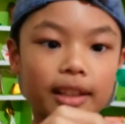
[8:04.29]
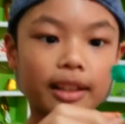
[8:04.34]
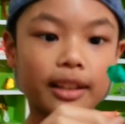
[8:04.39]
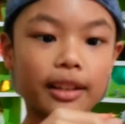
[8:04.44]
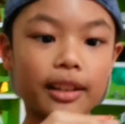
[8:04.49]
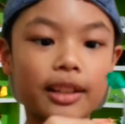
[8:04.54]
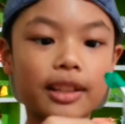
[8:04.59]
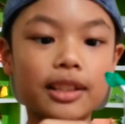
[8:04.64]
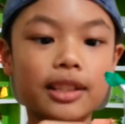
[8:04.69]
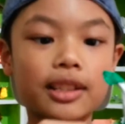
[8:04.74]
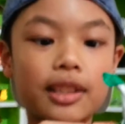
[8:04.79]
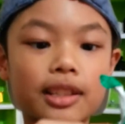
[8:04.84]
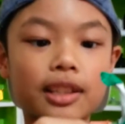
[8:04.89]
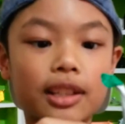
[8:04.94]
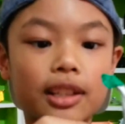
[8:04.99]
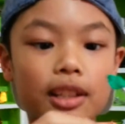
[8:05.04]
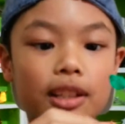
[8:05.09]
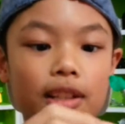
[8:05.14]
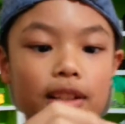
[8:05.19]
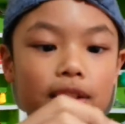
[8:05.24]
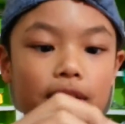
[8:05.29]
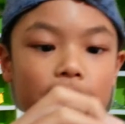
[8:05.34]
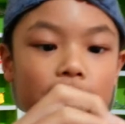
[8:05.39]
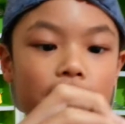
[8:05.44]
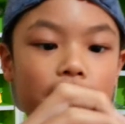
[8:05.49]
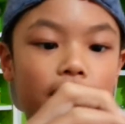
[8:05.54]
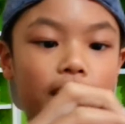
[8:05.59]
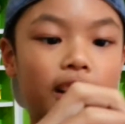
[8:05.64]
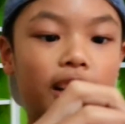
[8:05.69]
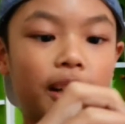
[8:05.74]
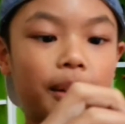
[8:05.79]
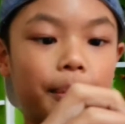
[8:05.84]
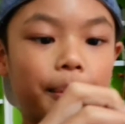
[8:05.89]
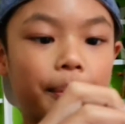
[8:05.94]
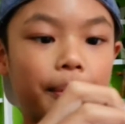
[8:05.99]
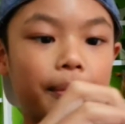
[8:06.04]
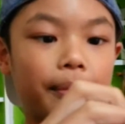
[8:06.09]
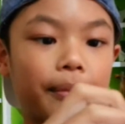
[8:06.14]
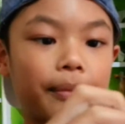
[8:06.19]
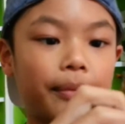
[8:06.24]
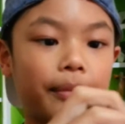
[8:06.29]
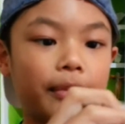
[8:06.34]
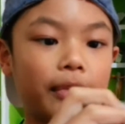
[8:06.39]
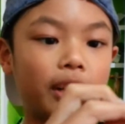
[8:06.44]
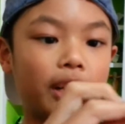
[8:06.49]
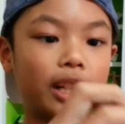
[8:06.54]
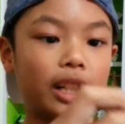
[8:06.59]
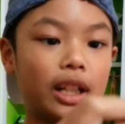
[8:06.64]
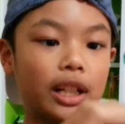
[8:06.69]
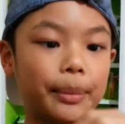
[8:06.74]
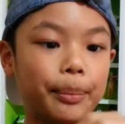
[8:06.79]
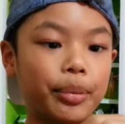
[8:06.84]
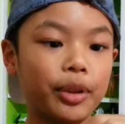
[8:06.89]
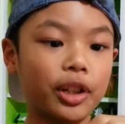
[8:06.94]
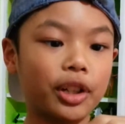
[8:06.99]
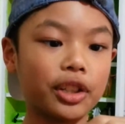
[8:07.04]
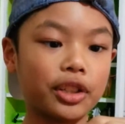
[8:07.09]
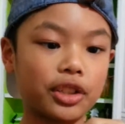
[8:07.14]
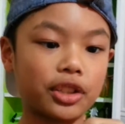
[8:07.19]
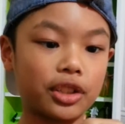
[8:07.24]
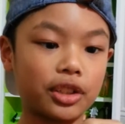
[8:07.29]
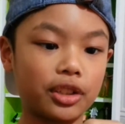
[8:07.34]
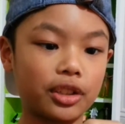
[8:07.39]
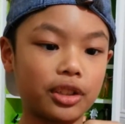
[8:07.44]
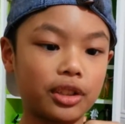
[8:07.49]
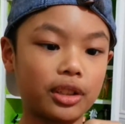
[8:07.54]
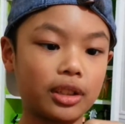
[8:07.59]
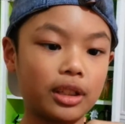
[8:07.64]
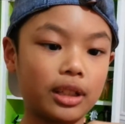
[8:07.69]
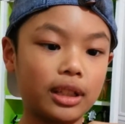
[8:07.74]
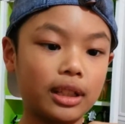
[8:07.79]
this is a person